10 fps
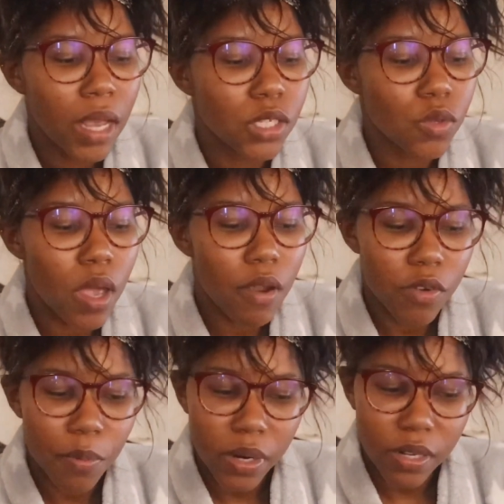to
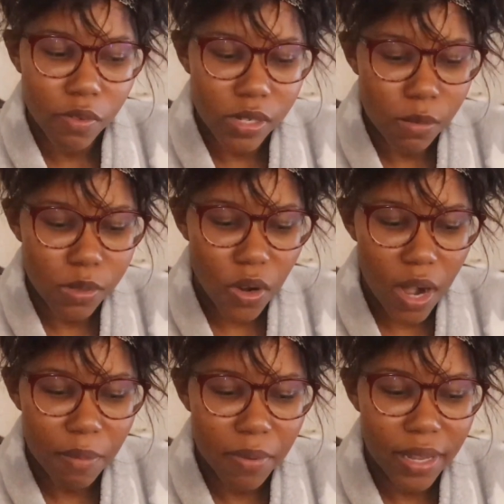everybody for
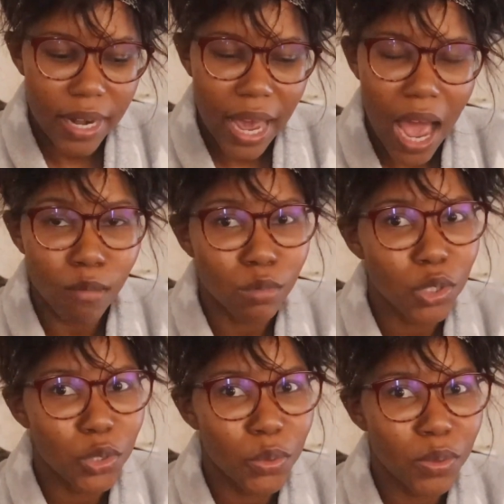subscribing. Like, I'm
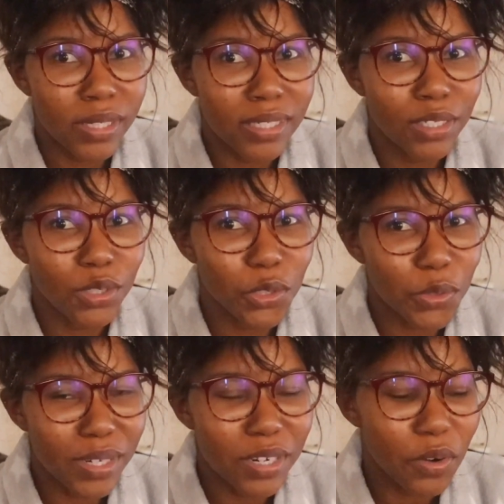truly,
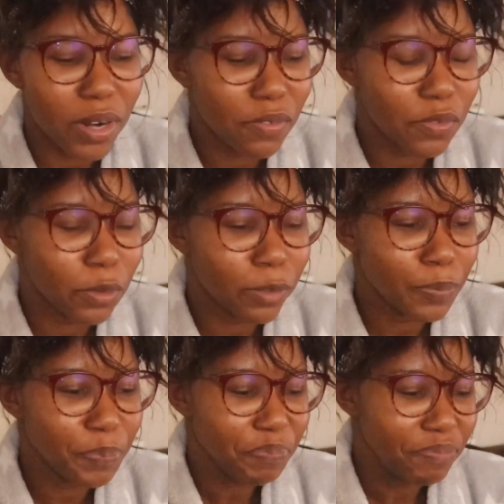truly grateful.
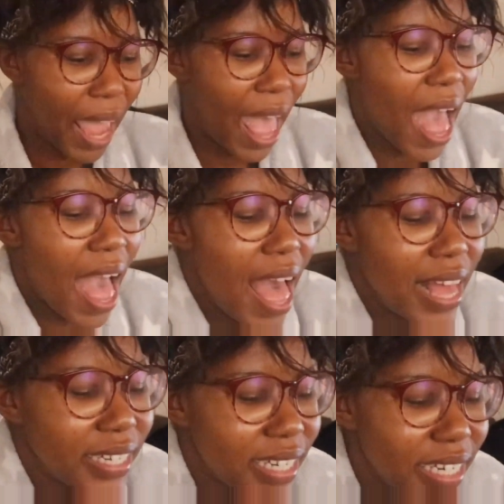
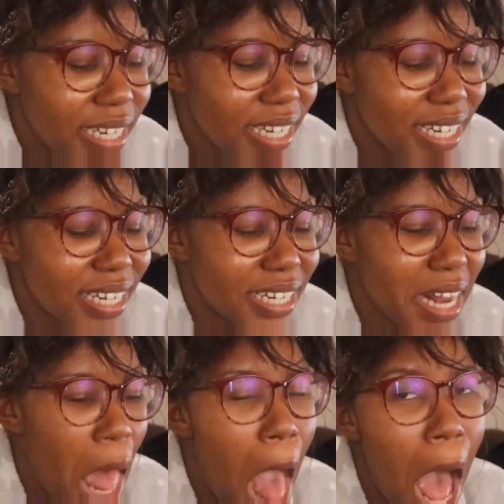And
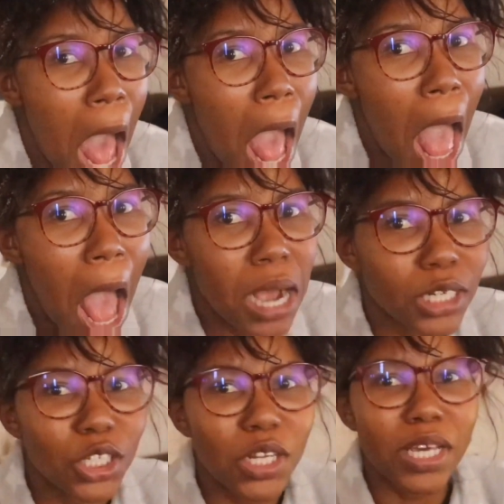I
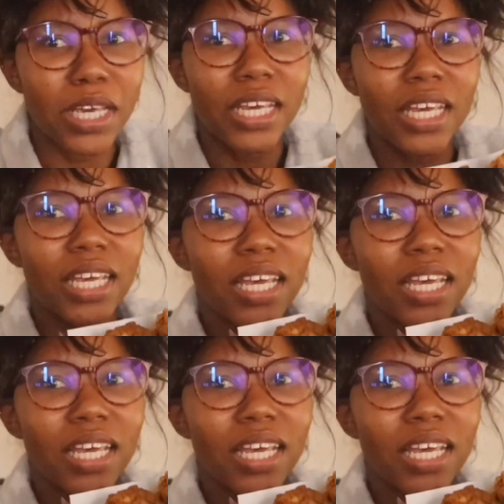actually